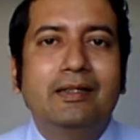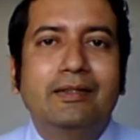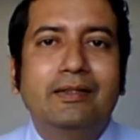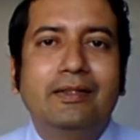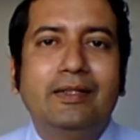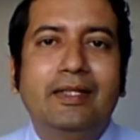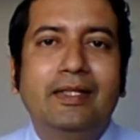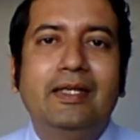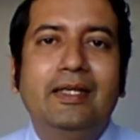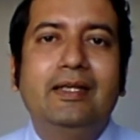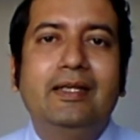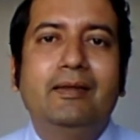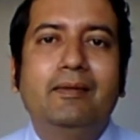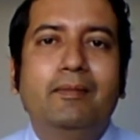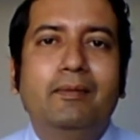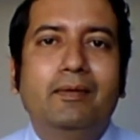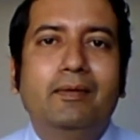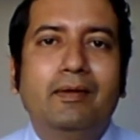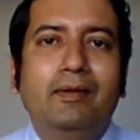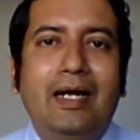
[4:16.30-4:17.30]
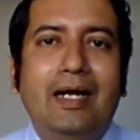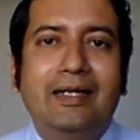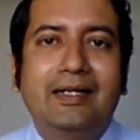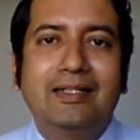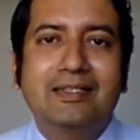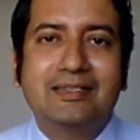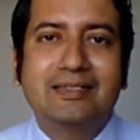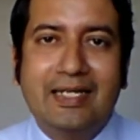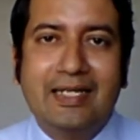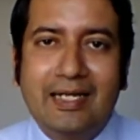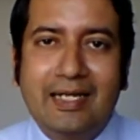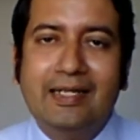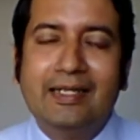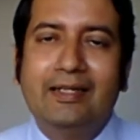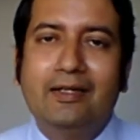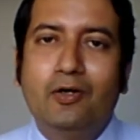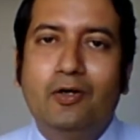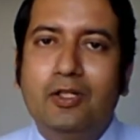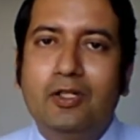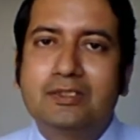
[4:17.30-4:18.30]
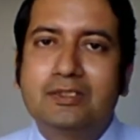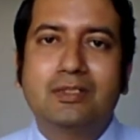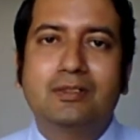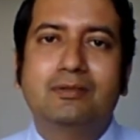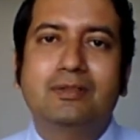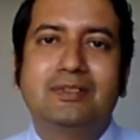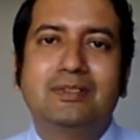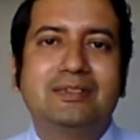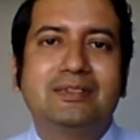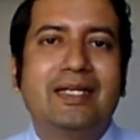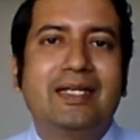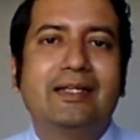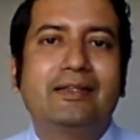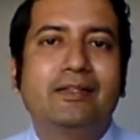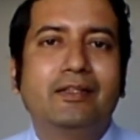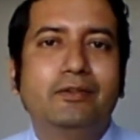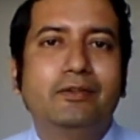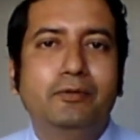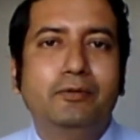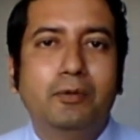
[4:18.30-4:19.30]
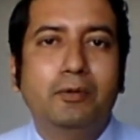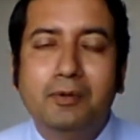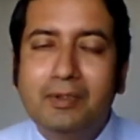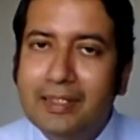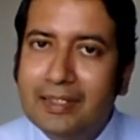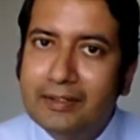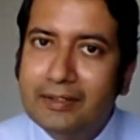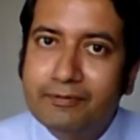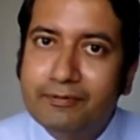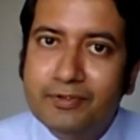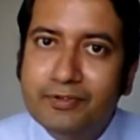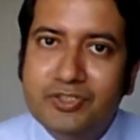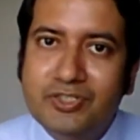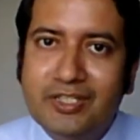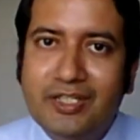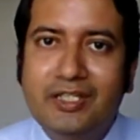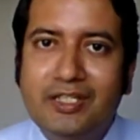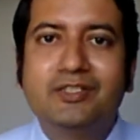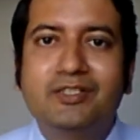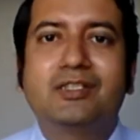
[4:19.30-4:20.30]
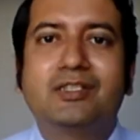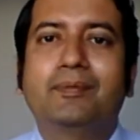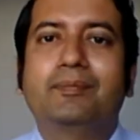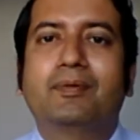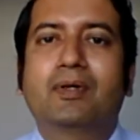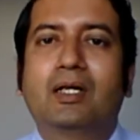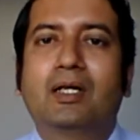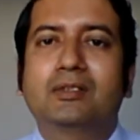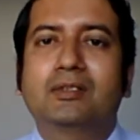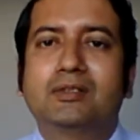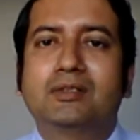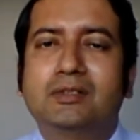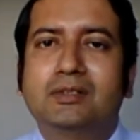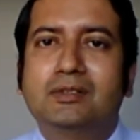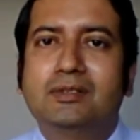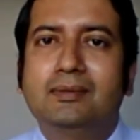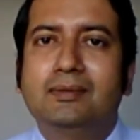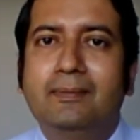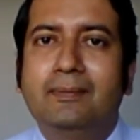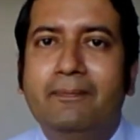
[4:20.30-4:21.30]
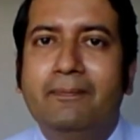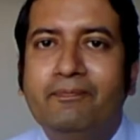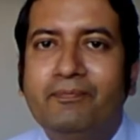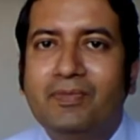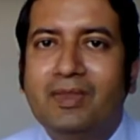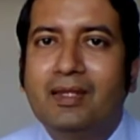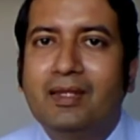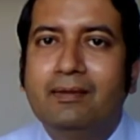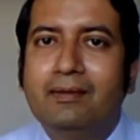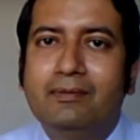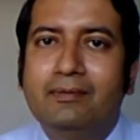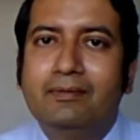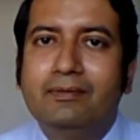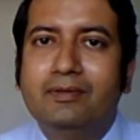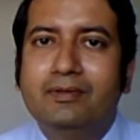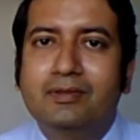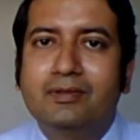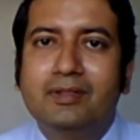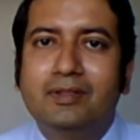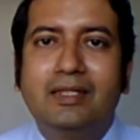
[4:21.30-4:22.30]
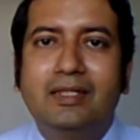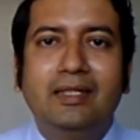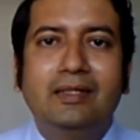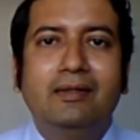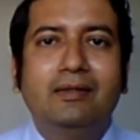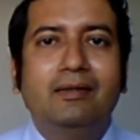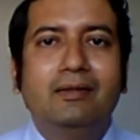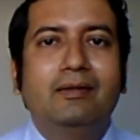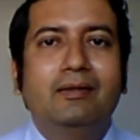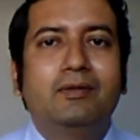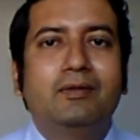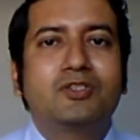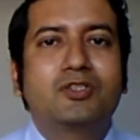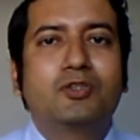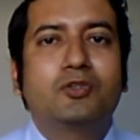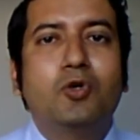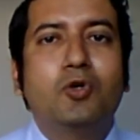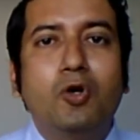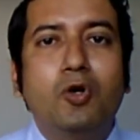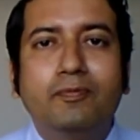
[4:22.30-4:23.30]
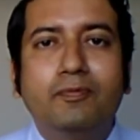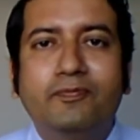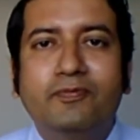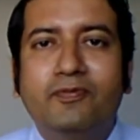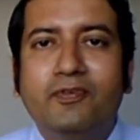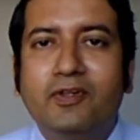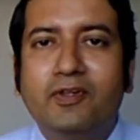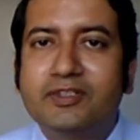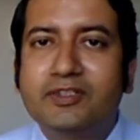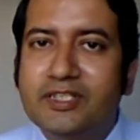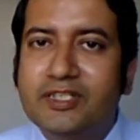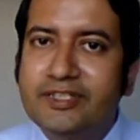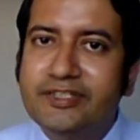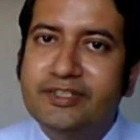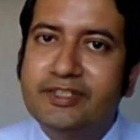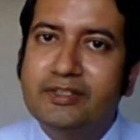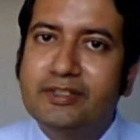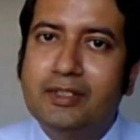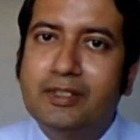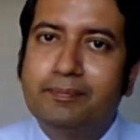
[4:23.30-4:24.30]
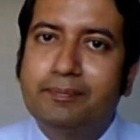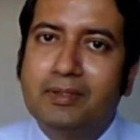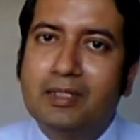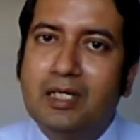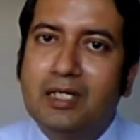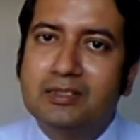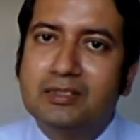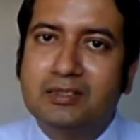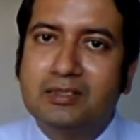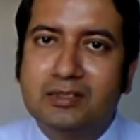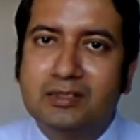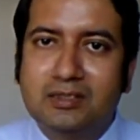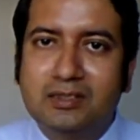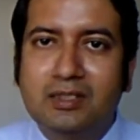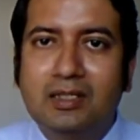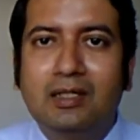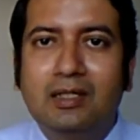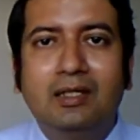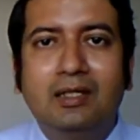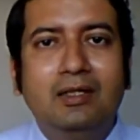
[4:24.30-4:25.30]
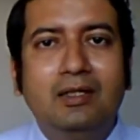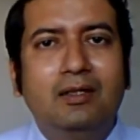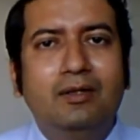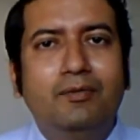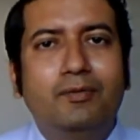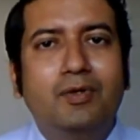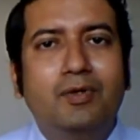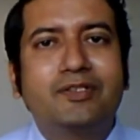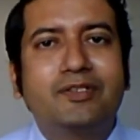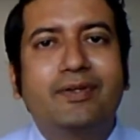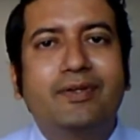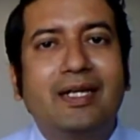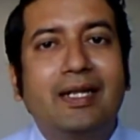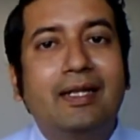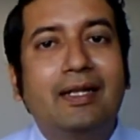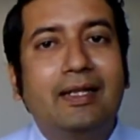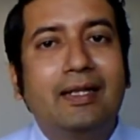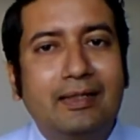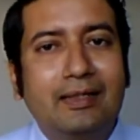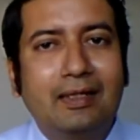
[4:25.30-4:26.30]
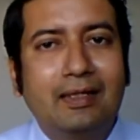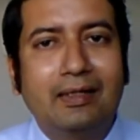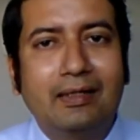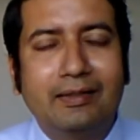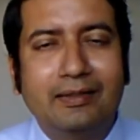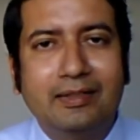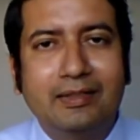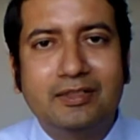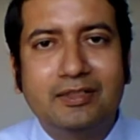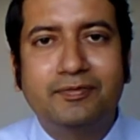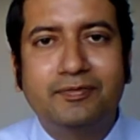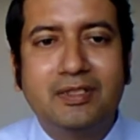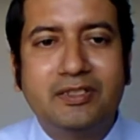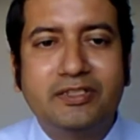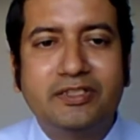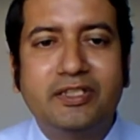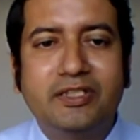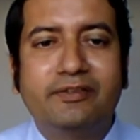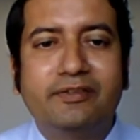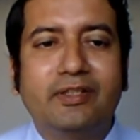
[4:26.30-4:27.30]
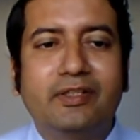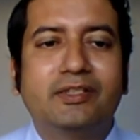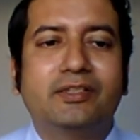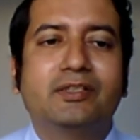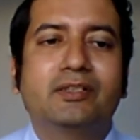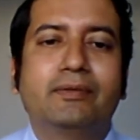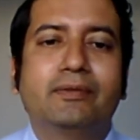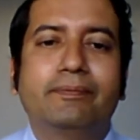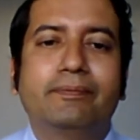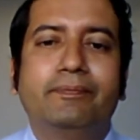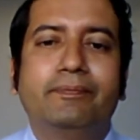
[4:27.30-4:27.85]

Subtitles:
the understanding also is that you don't have to change the process. So the scope for changing the process was very little in this first generation,